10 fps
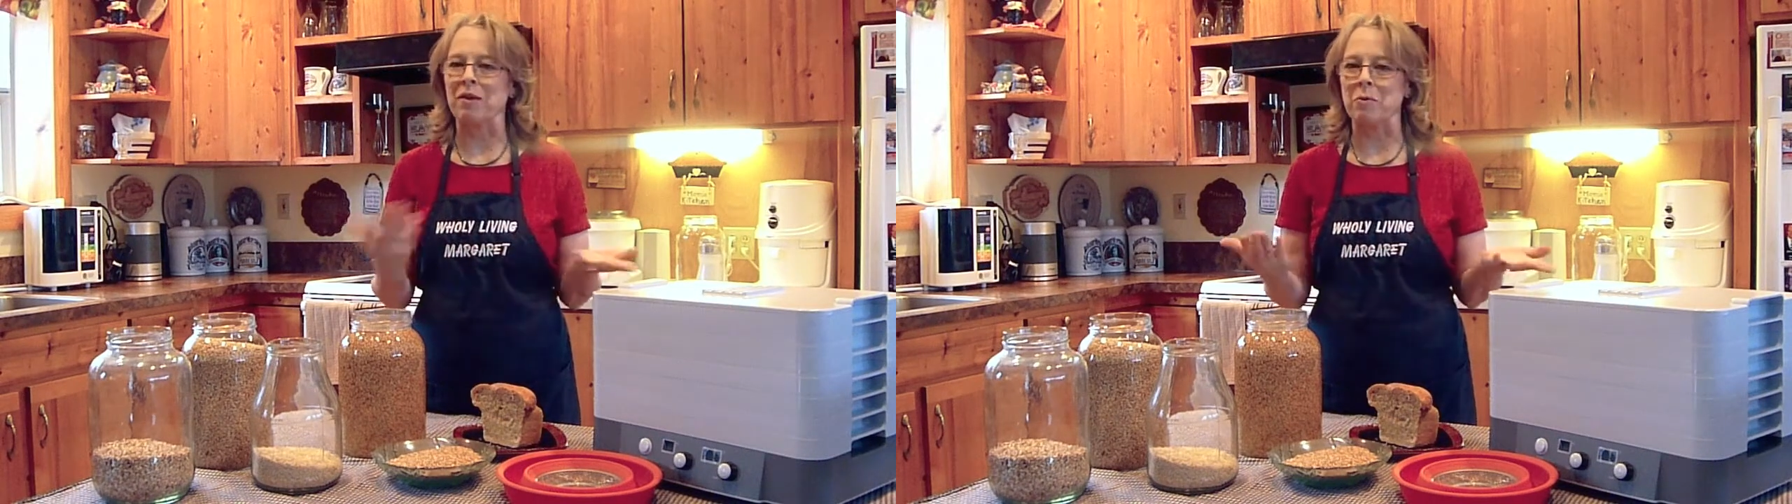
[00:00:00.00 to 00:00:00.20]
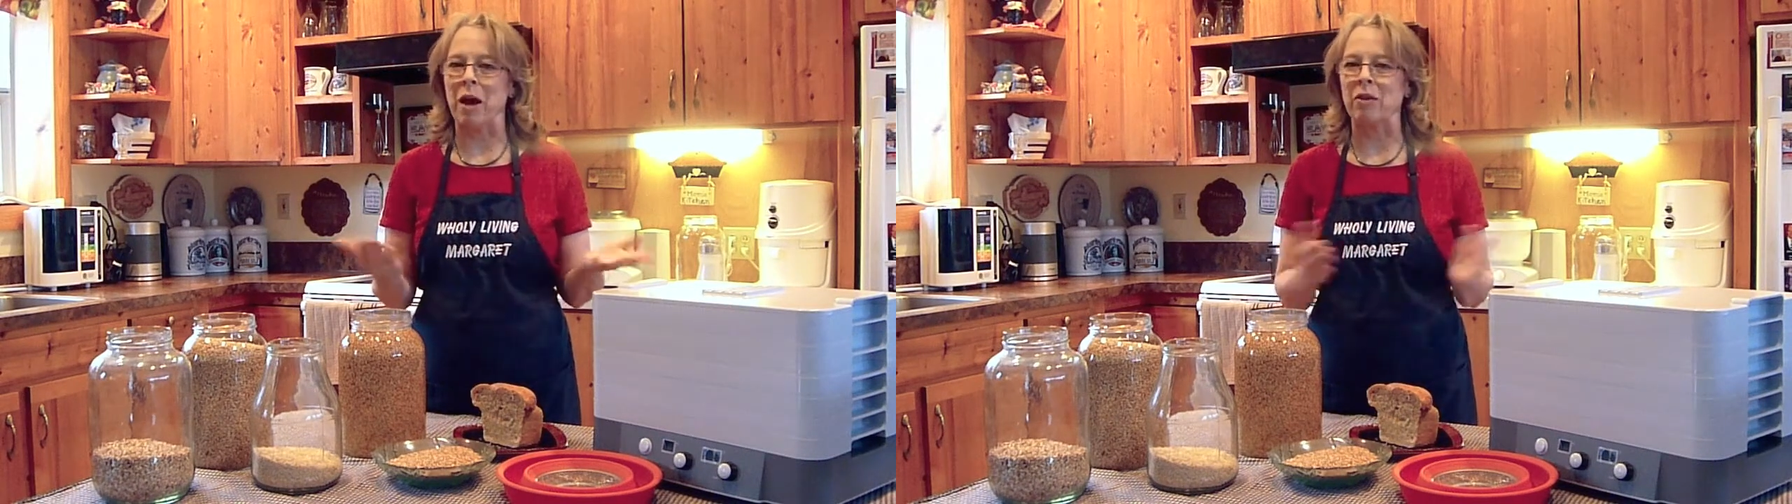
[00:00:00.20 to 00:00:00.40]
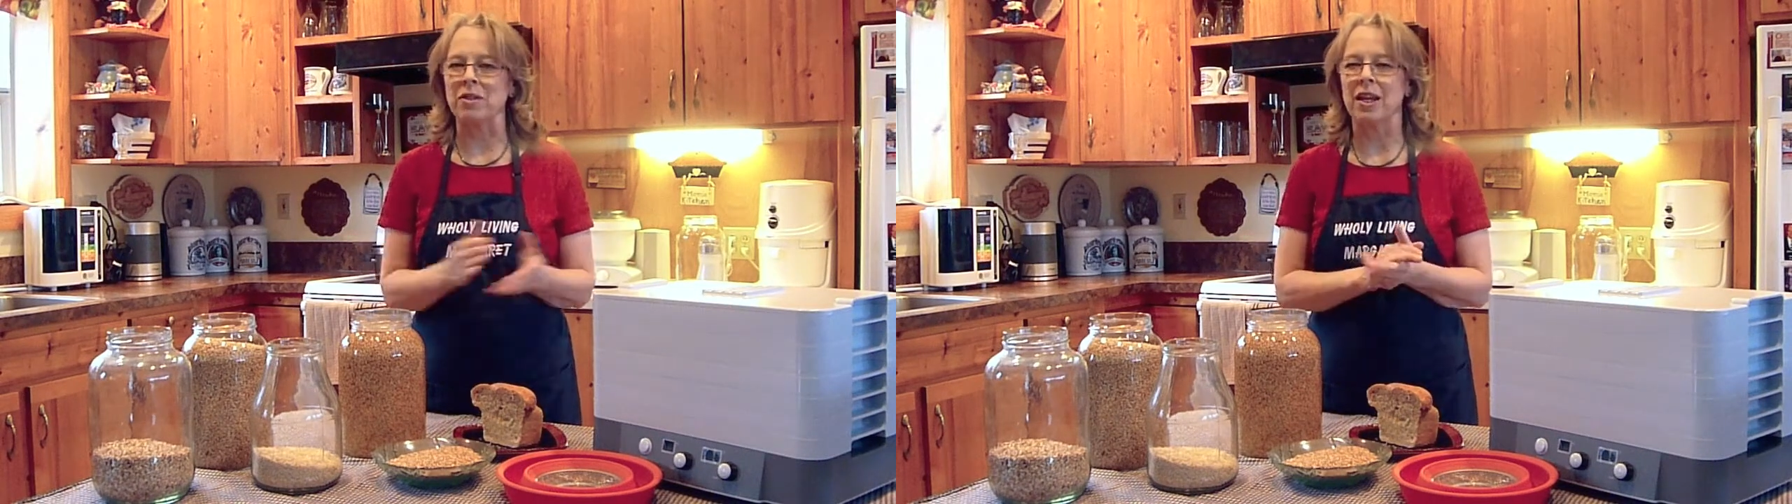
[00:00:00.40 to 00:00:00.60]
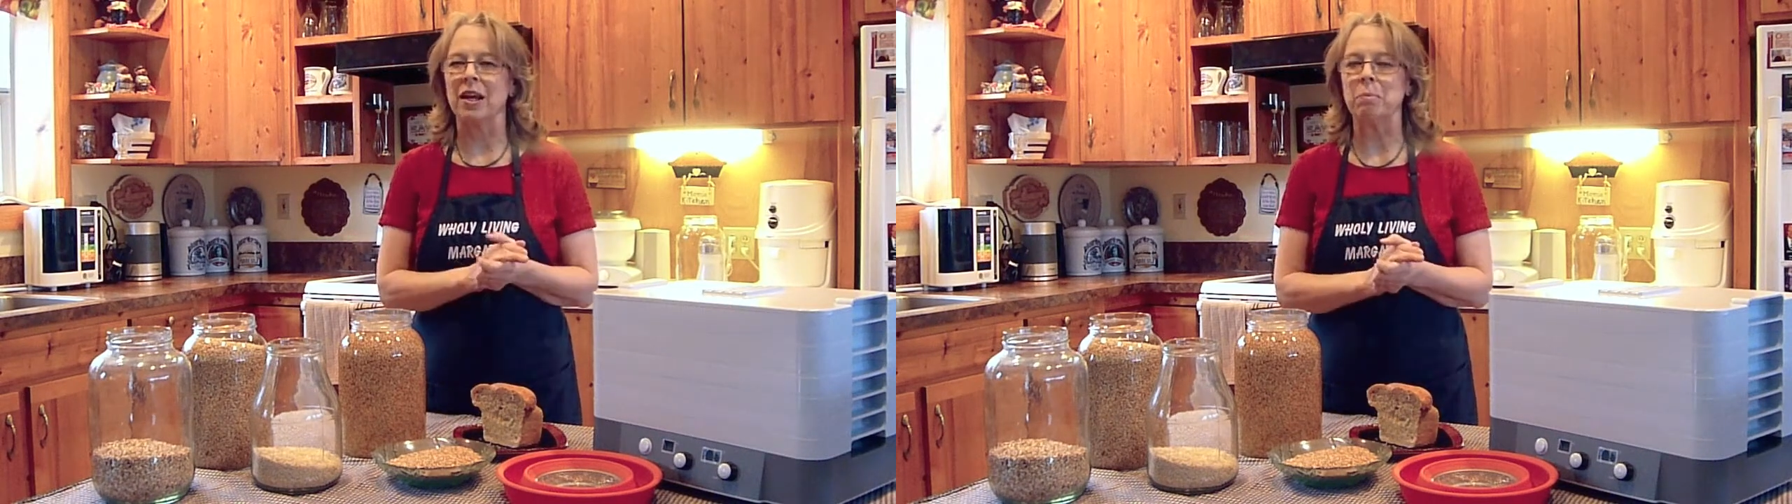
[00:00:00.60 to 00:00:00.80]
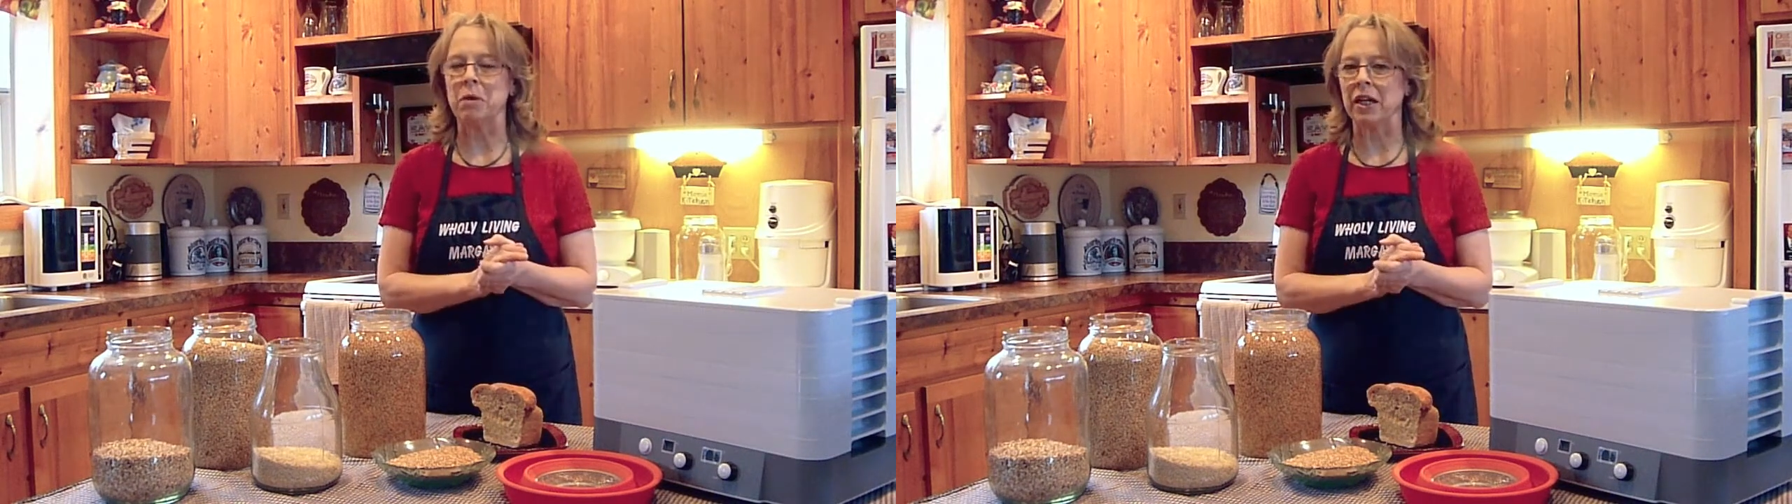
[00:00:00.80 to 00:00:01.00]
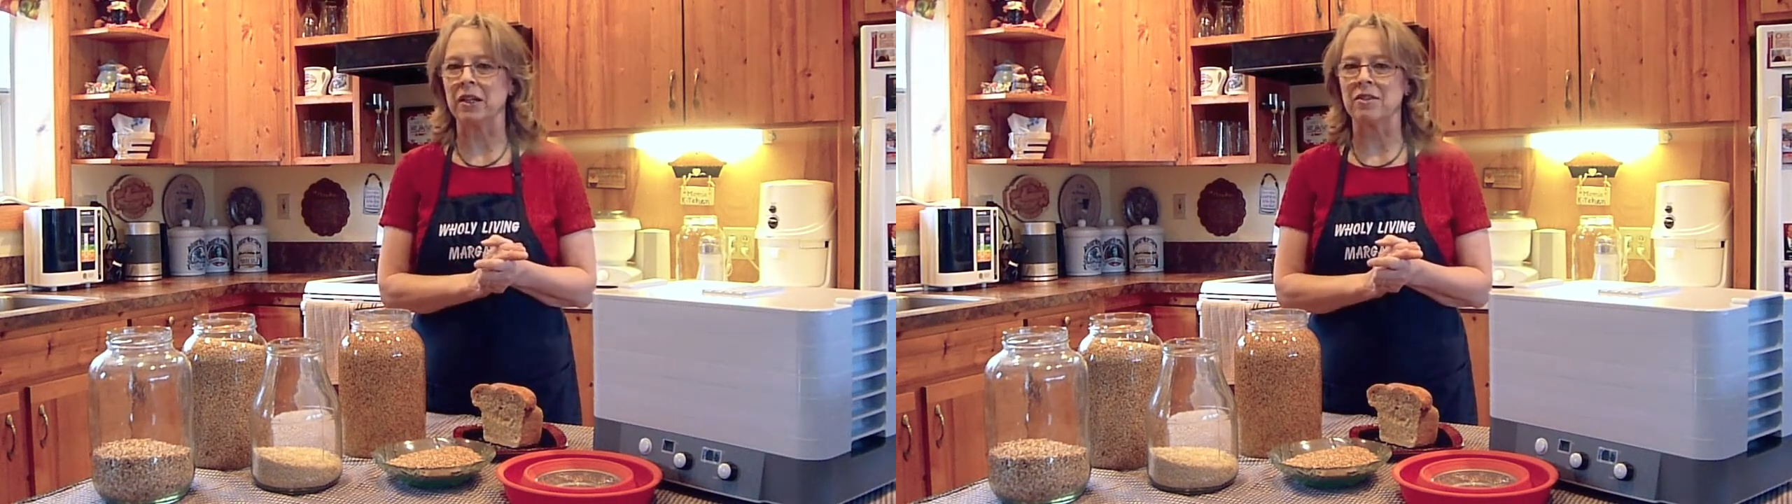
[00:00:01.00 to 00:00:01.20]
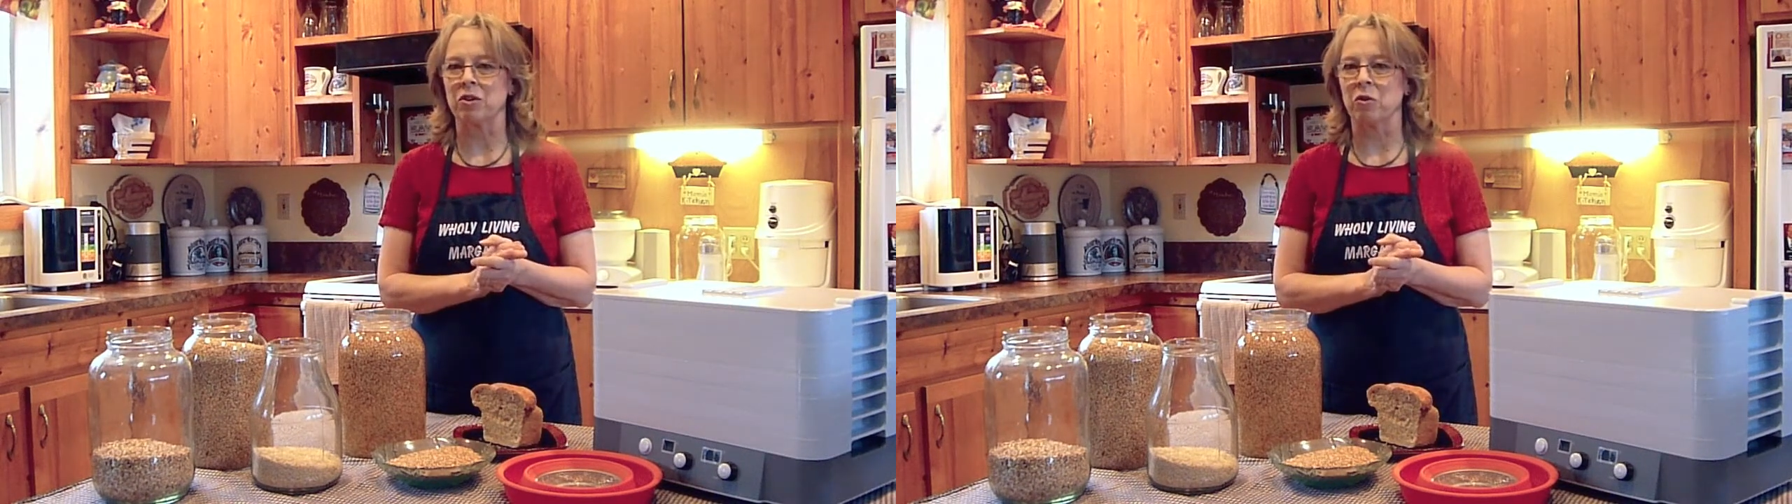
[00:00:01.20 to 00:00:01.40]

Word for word: of about 10 minutes